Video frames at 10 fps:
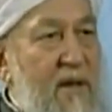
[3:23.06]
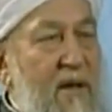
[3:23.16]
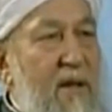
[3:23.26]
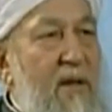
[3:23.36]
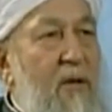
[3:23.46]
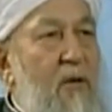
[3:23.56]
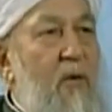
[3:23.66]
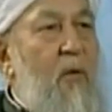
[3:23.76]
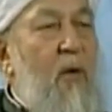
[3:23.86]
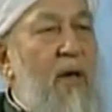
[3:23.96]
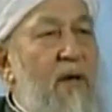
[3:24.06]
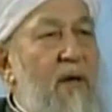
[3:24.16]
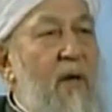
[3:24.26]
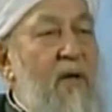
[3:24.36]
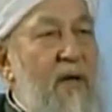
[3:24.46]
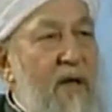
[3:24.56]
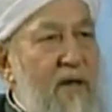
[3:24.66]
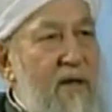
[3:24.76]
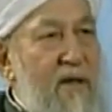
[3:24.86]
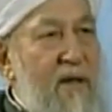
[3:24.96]
no one on
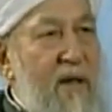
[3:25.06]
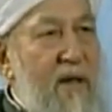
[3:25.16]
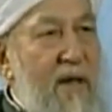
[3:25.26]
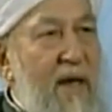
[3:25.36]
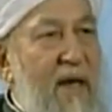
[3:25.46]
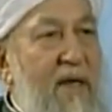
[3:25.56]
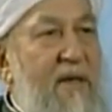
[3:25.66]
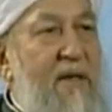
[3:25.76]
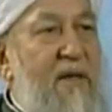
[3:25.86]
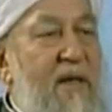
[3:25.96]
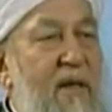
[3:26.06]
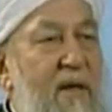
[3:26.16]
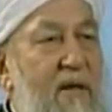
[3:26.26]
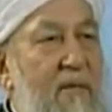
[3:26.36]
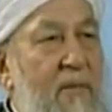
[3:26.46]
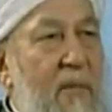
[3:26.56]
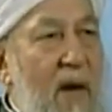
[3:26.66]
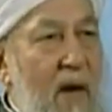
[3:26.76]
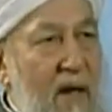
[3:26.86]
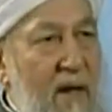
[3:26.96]
earth has
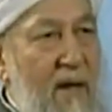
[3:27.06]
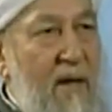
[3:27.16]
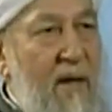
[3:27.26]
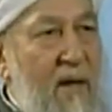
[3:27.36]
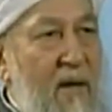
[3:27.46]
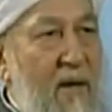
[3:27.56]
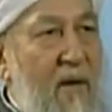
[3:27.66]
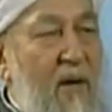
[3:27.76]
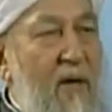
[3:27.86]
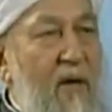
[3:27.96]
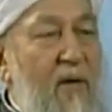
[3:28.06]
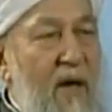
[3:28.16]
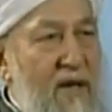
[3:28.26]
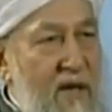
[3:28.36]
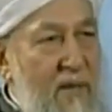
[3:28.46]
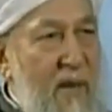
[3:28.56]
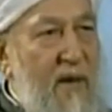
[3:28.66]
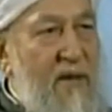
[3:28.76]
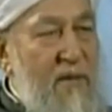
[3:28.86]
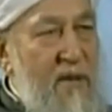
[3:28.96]
power or granted power,
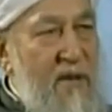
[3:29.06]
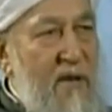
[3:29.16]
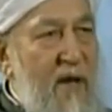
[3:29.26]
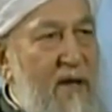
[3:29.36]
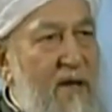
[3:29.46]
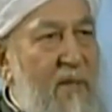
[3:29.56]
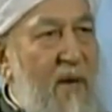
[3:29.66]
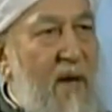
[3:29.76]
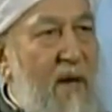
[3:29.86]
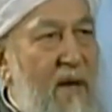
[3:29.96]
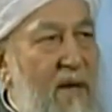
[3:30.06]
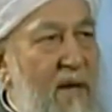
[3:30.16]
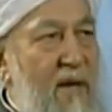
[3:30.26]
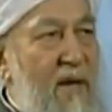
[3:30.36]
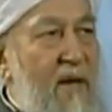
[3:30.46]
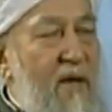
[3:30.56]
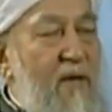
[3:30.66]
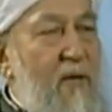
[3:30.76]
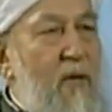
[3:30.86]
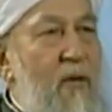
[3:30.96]
is, is granted power
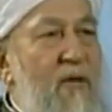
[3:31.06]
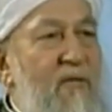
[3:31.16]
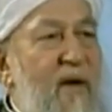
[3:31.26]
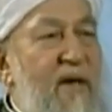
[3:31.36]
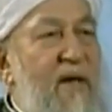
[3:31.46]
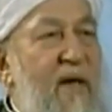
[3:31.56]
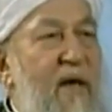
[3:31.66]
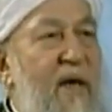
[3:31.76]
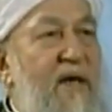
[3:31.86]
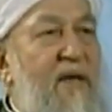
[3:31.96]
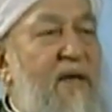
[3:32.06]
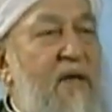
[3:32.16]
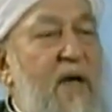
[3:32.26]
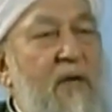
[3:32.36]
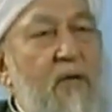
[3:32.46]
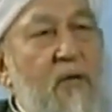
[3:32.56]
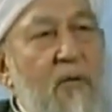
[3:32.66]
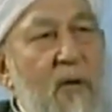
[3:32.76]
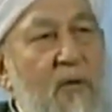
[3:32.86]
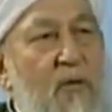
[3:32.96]
to defend against Yajuj,
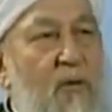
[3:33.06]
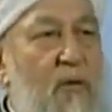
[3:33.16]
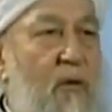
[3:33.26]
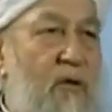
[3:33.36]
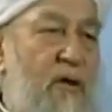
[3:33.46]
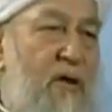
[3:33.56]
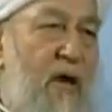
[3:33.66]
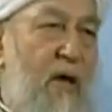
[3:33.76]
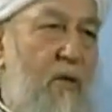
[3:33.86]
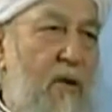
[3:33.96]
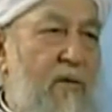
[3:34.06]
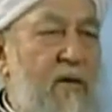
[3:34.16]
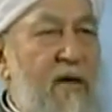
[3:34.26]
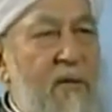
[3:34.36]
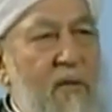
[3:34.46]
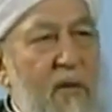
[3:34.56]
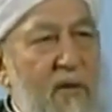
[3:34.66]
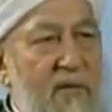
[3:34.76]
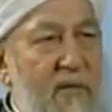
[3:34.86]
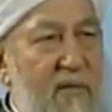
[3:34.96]
Majuj or Dajjal, whatever name you
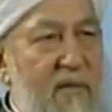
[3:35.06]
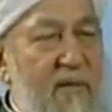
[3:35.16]
give him.